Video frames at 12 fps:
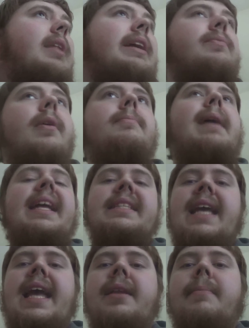like romance
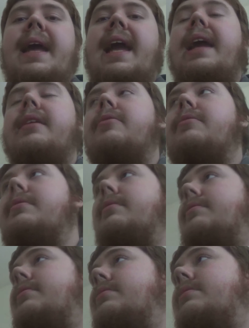anime
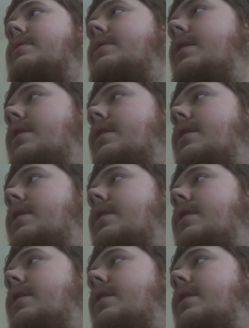or